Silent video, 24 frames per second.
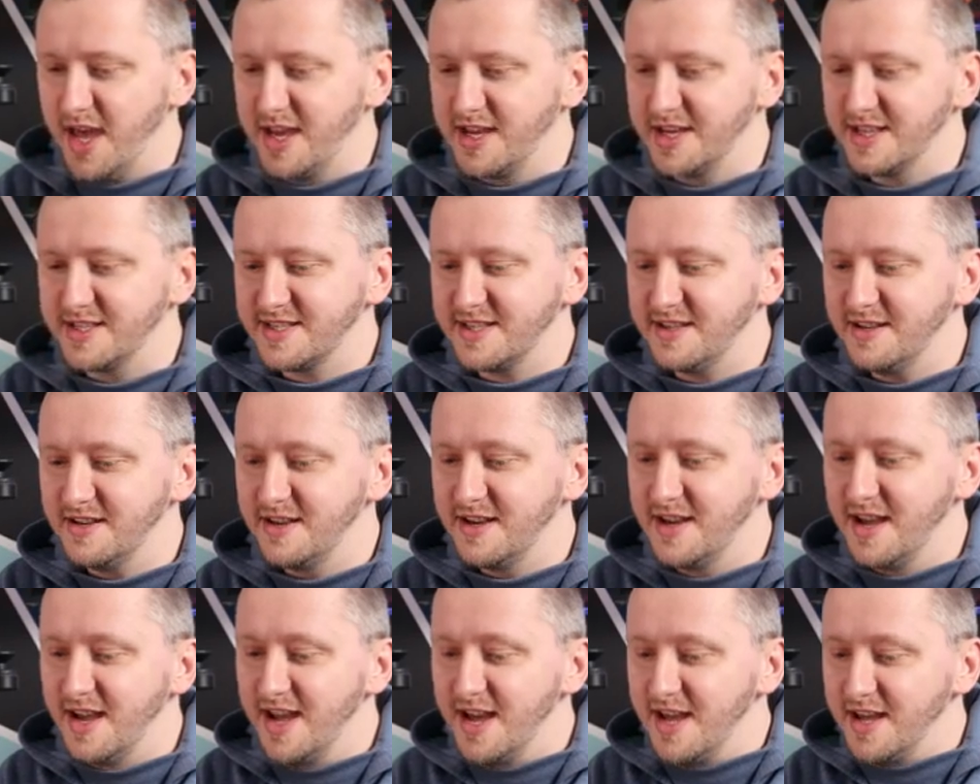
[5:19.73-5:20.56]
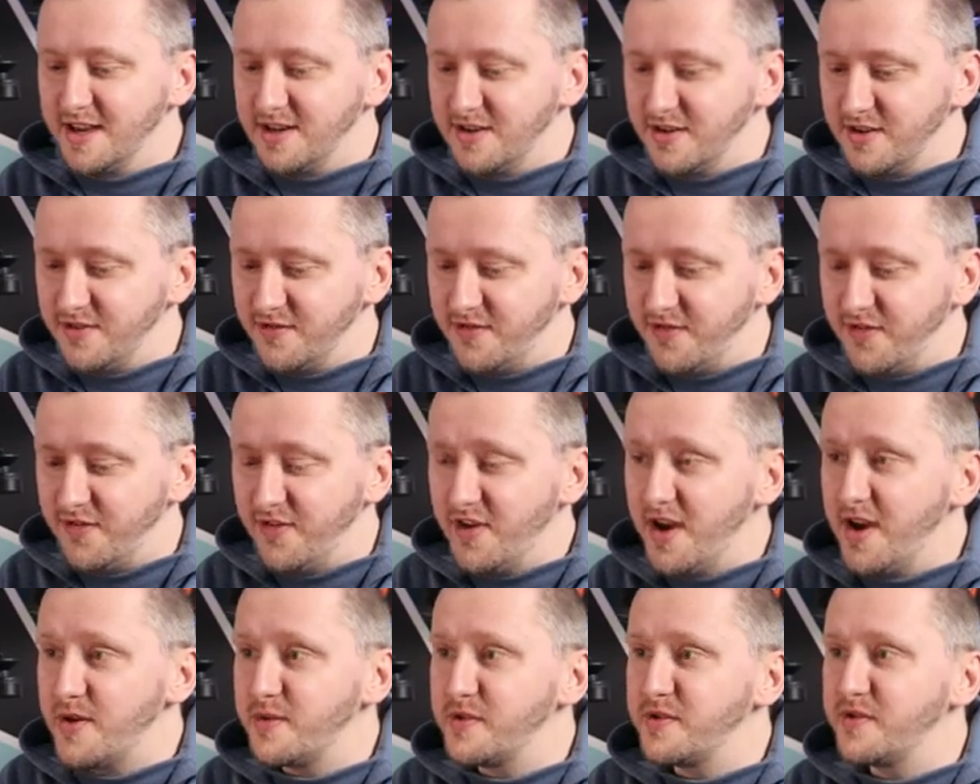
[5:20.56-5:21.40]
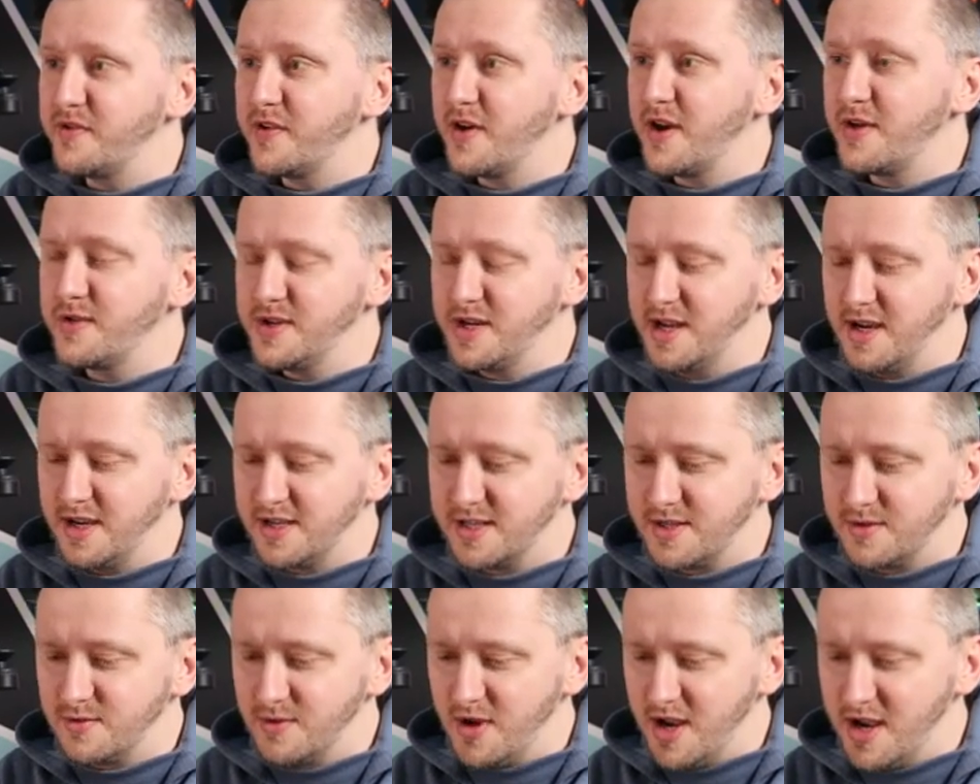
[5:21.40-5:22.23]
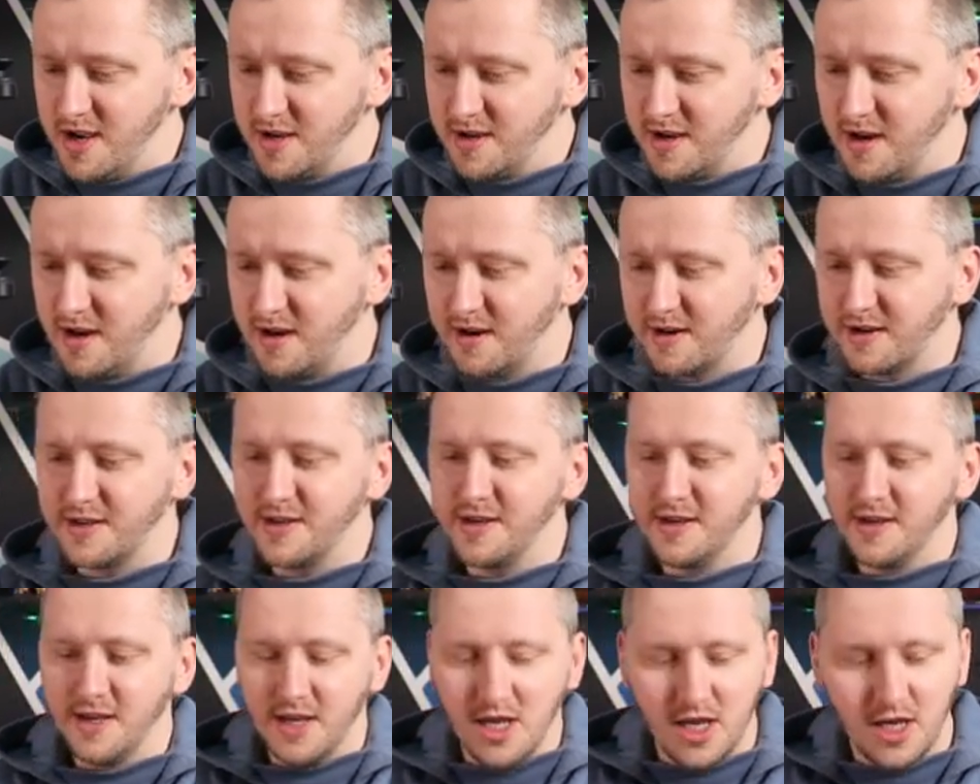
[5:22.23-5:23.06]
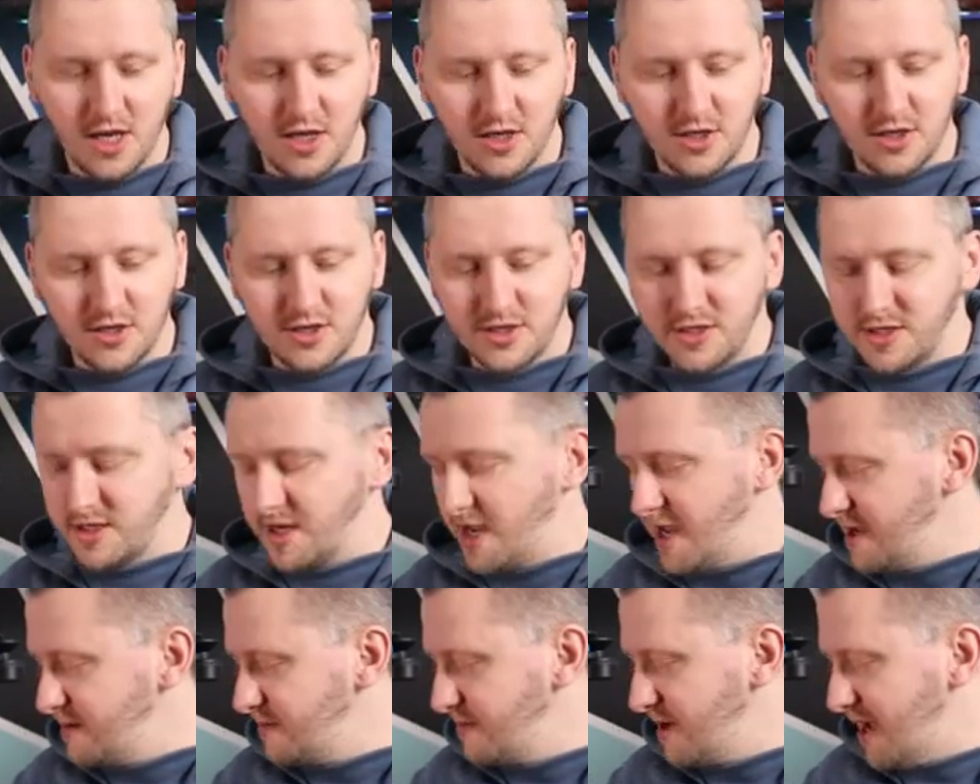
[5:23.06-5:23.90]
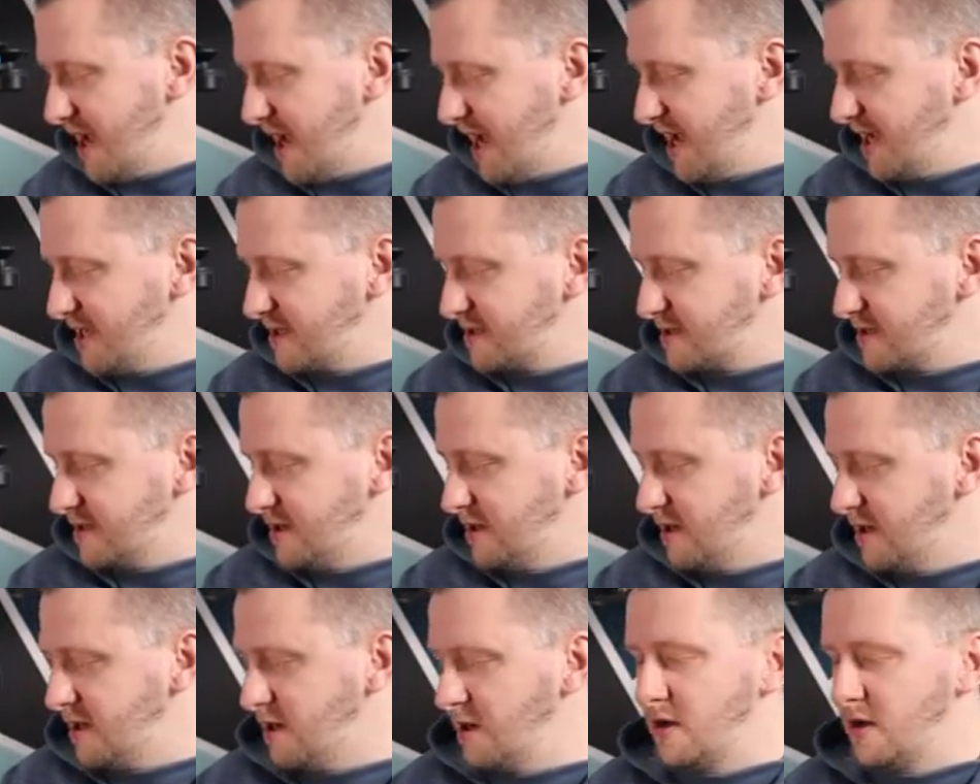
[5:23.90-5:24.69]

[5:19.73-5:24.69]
It's a very, very nice rare card. Shame ain't a